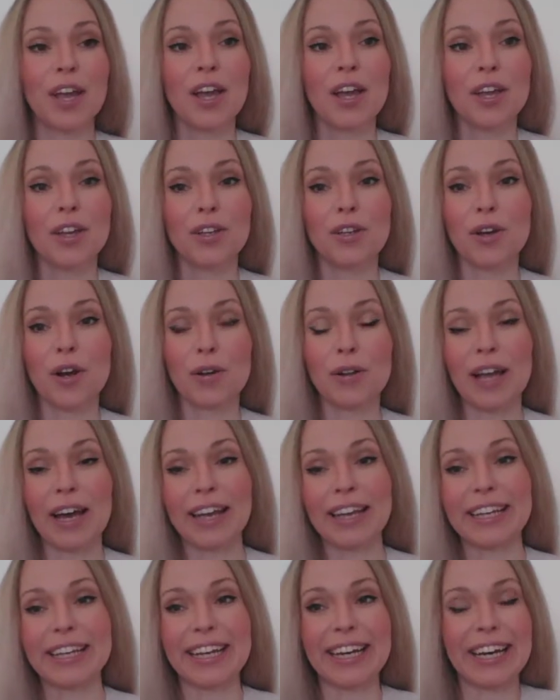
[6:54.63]
you know,
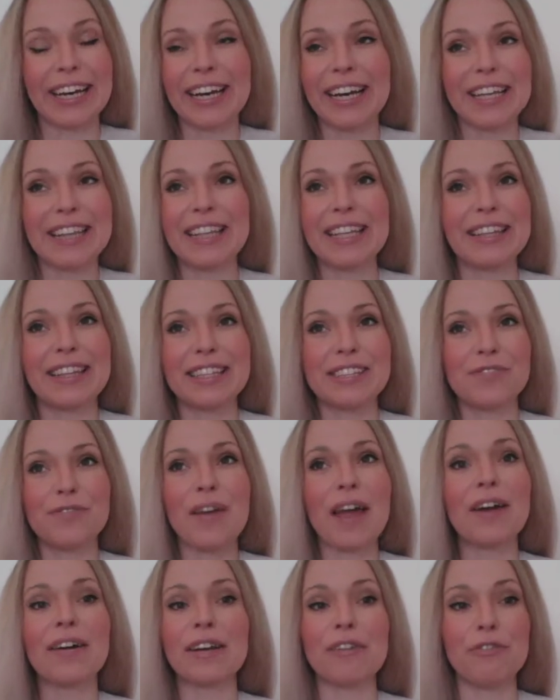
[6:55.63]
like this
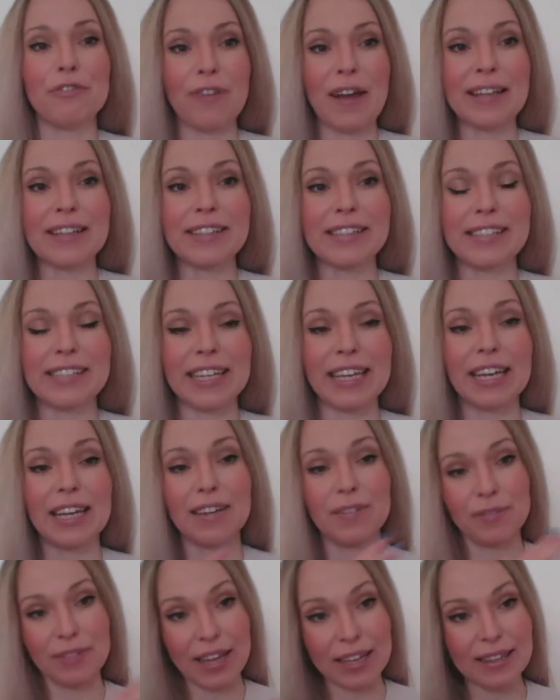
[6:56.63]
very
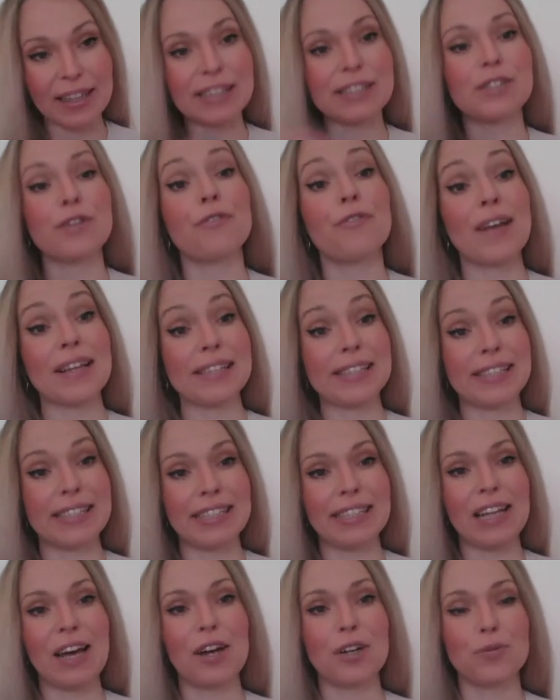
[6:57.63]
fancy, that's the
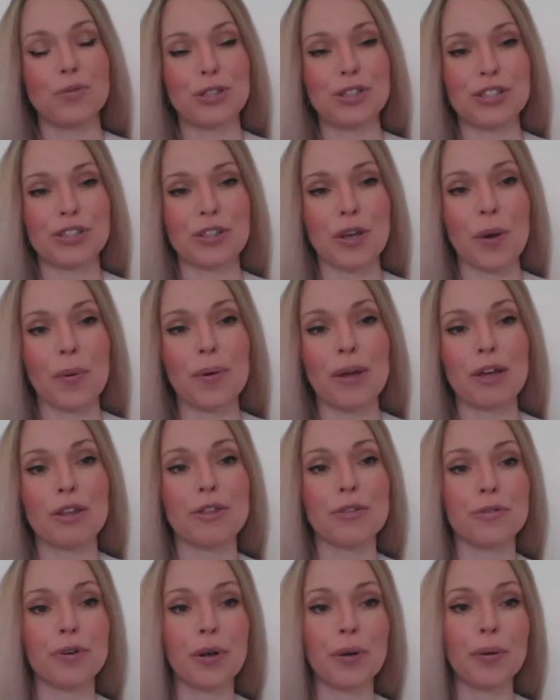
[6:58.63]
fancy line, which is going
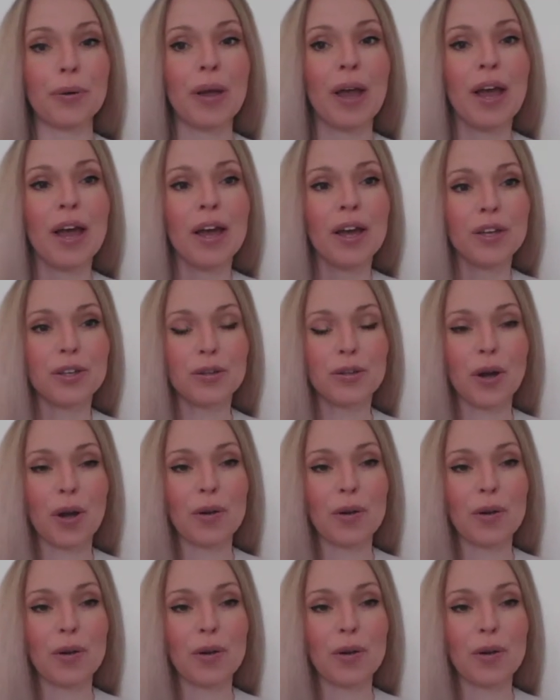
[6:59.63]
through, you know,